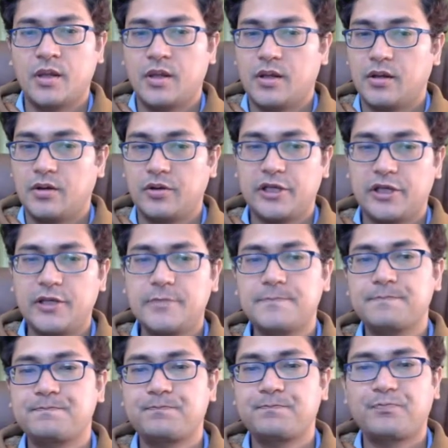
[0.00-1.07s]

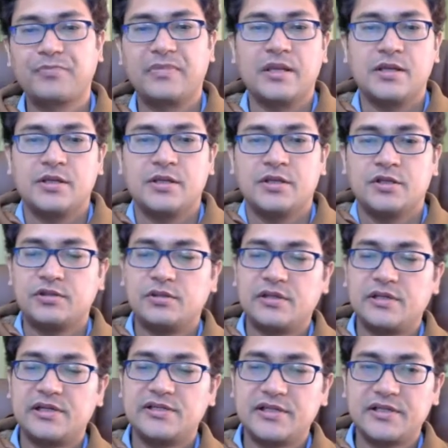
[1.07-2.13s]
Okay, so
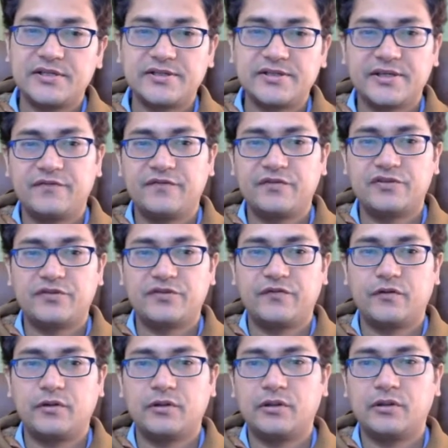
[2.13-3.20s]
let's understand first
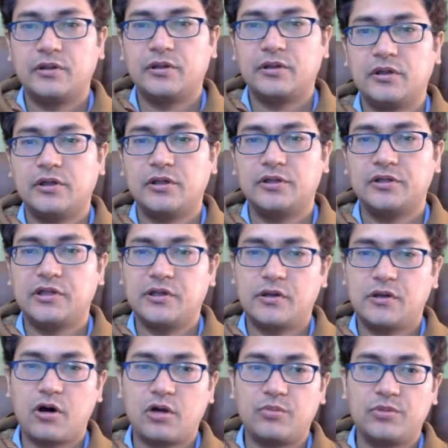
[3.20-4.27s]
of all the
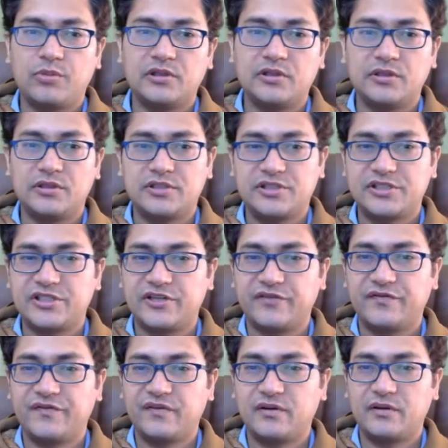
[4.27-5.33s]
normal
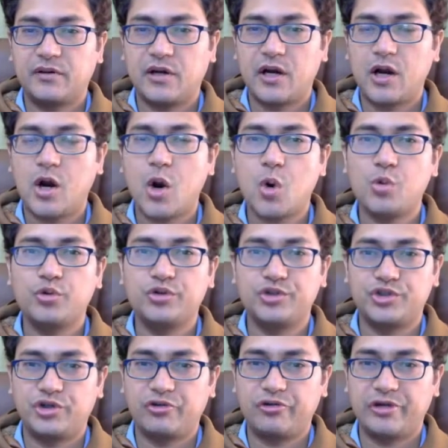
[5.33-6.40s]
stuff, how
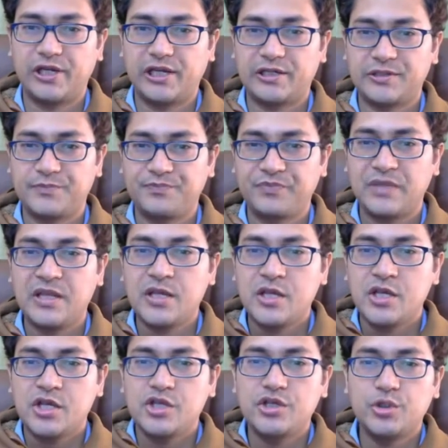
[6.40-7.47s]
you should react.
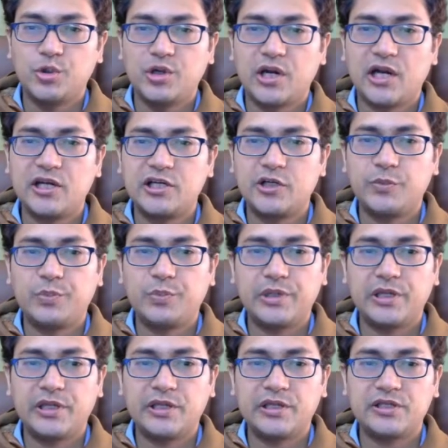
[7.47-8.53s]
You can't
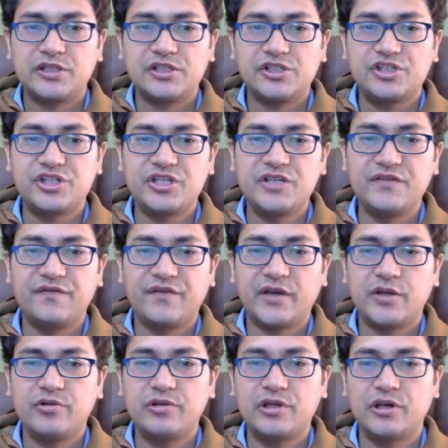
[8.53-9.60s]
play
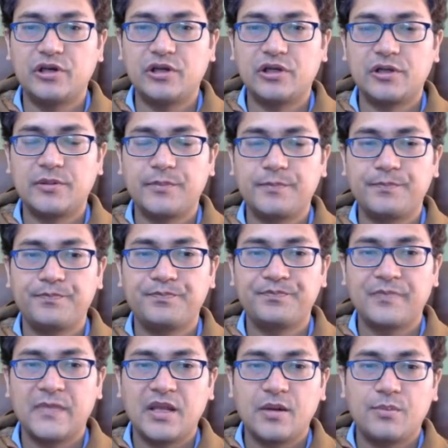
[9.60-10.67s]
g5 here
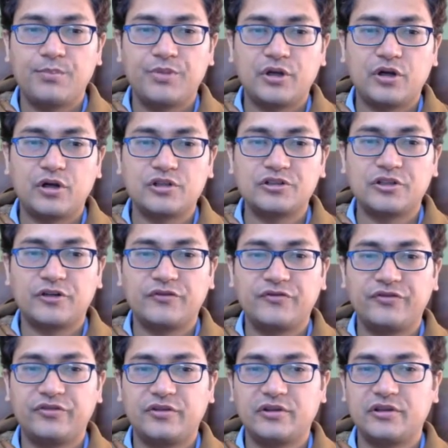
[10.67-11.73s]
because
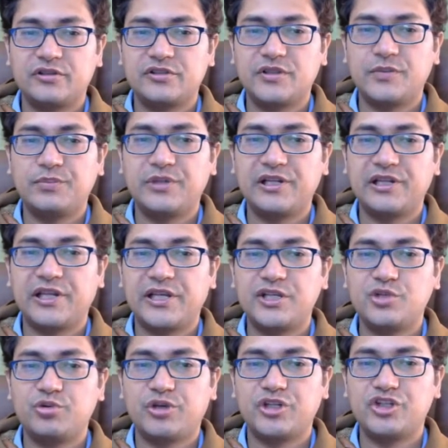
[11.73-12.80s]
of simply
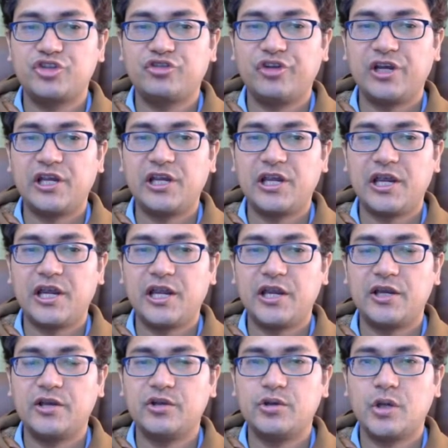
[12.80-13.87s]
knight to h5,
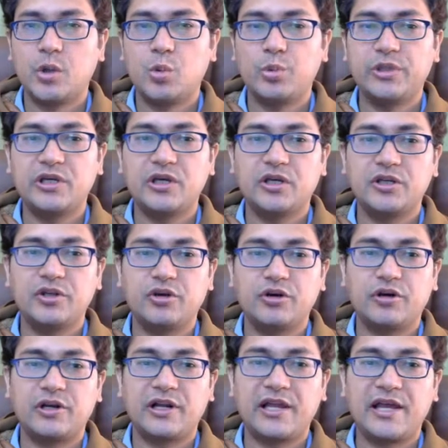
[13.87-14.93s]
and you have weakened
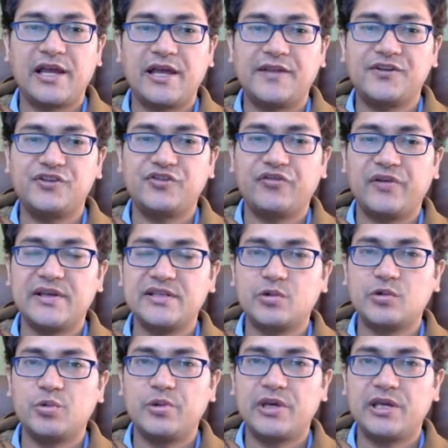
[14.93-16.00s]
your h5
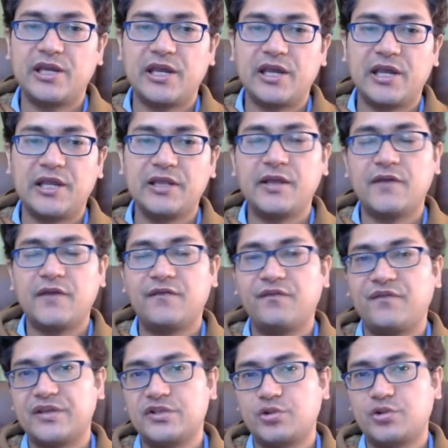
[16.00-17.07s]
square and the
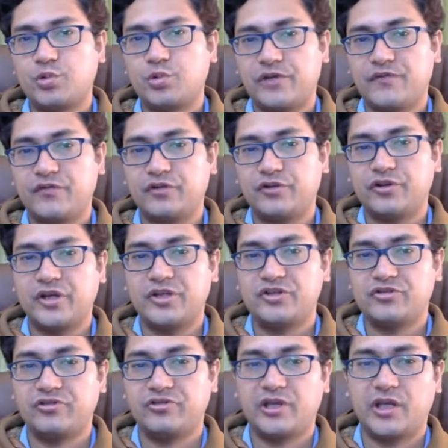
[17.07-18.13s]
f5 square for the
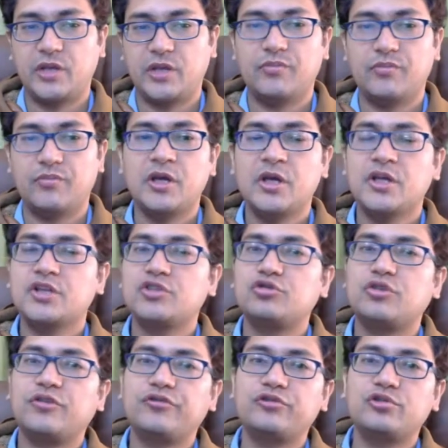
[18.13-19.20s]
rest of the game.
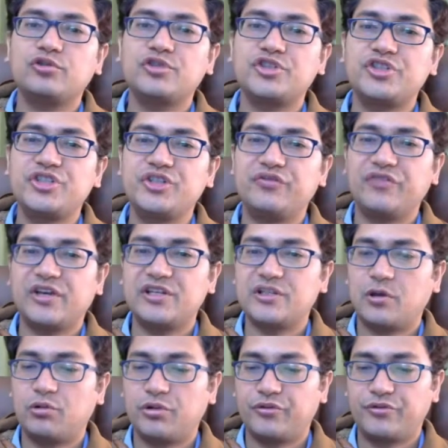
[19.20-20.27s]
So of course g5
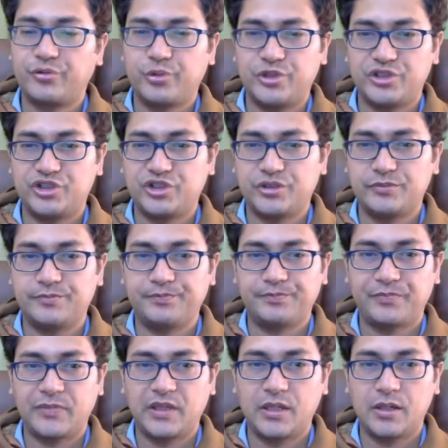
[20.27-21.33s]
is out of question.
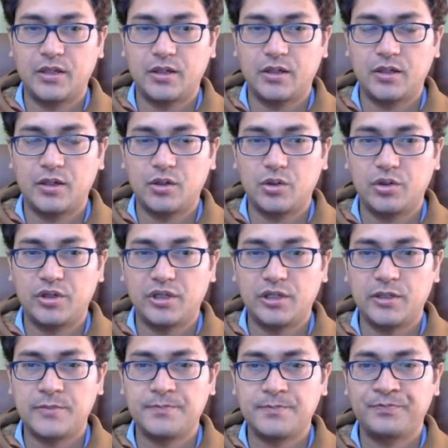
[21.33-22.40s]

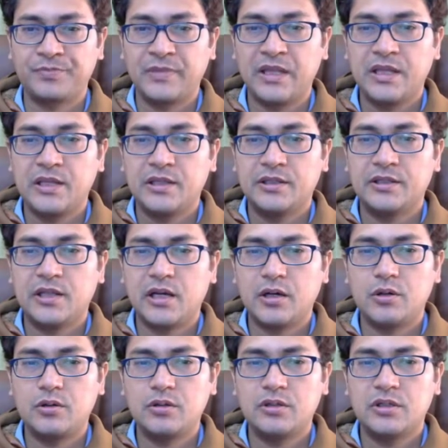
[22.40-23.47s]
Okay,
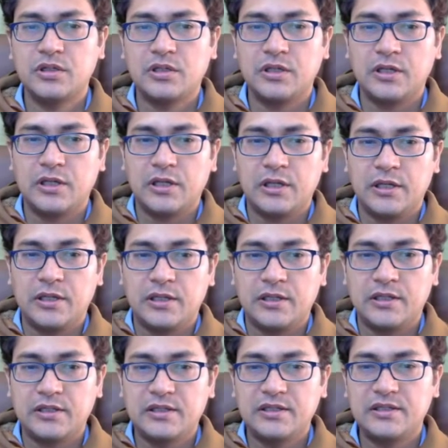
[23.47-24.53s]
now
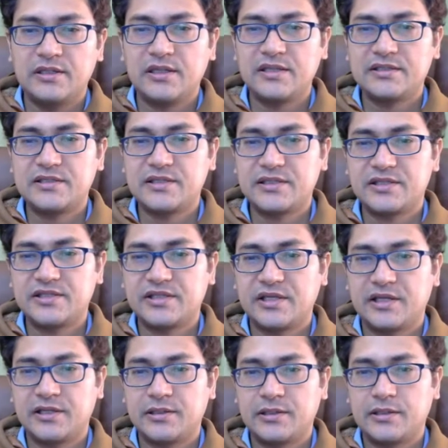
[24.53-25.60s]
let's
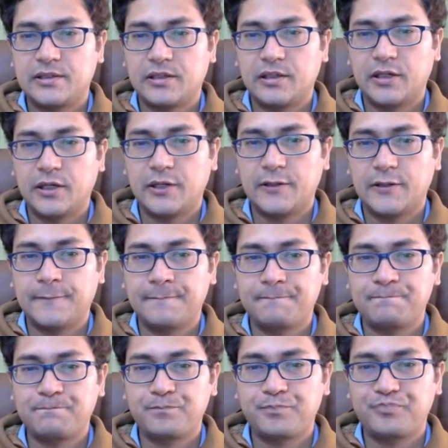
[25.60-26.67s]
understand
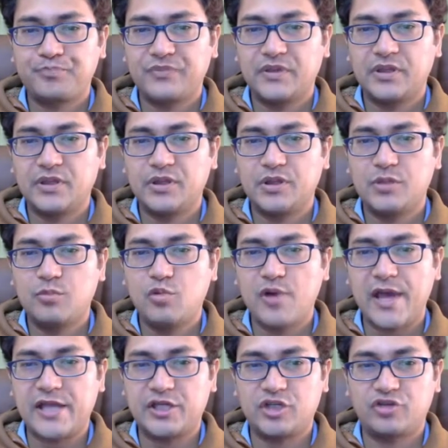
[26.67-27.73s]
the
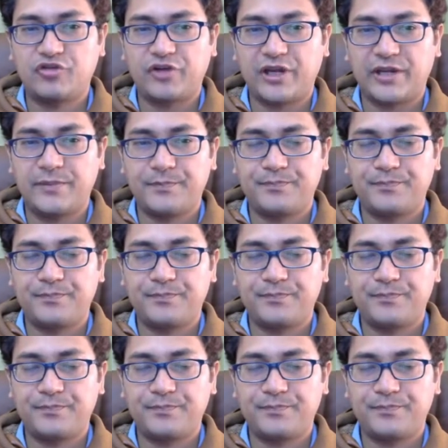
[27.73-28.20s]
move h5.